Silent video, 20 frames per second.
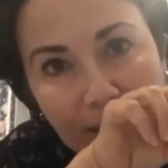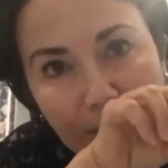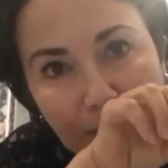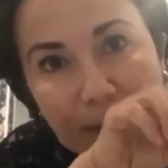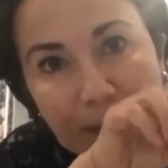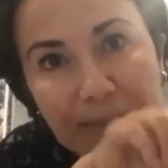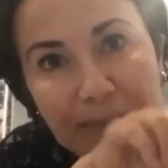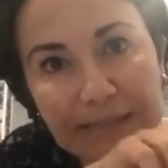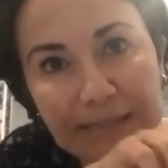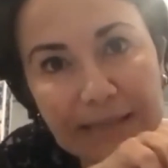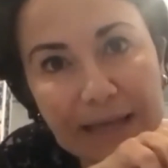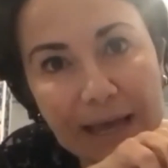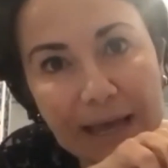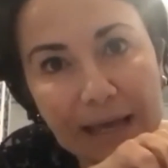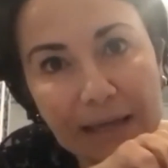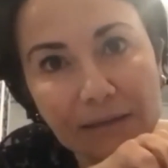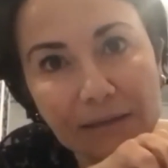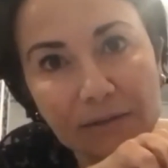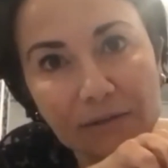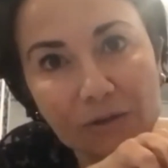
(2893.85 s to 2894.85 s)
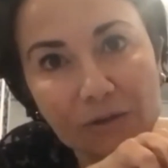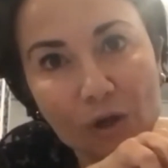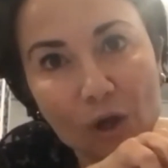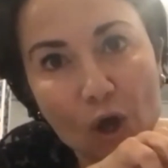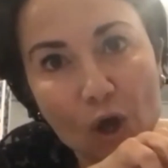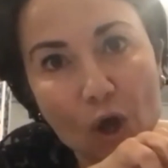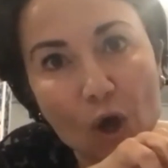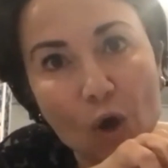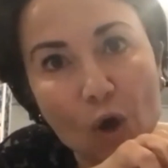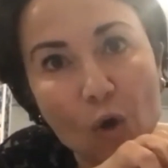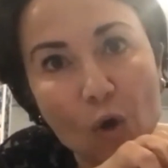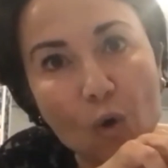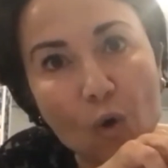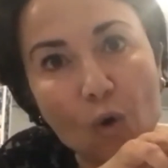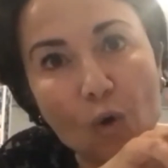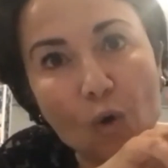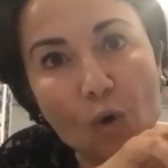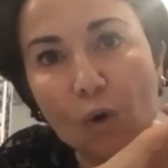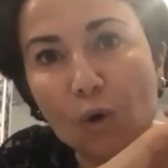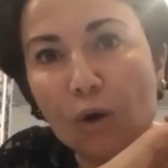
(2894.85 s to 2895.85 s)
1%
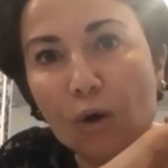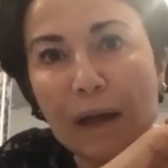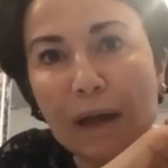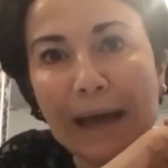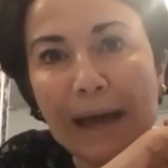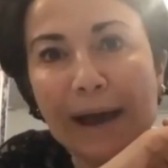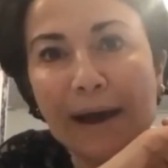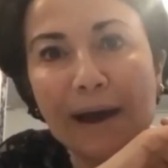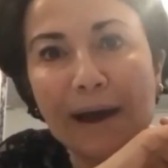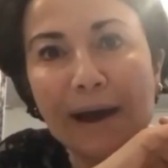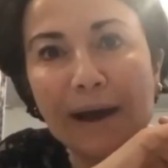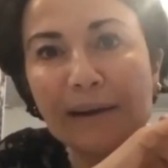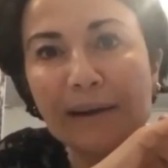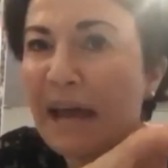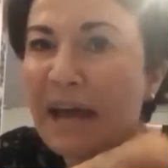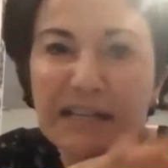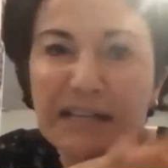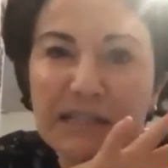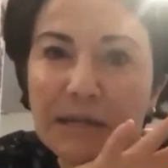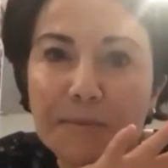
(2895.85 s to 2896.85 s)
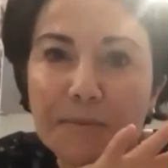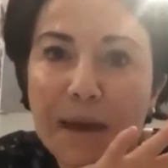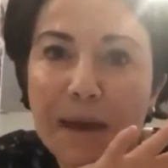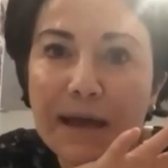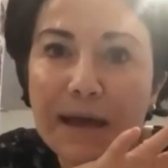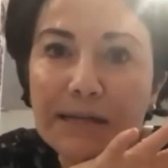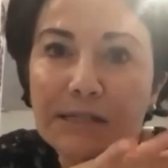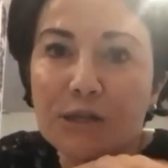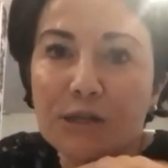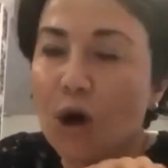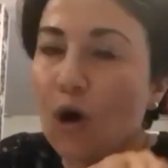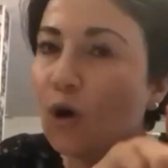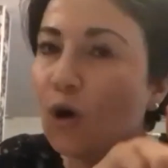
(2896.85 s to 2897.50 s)
who are extremists,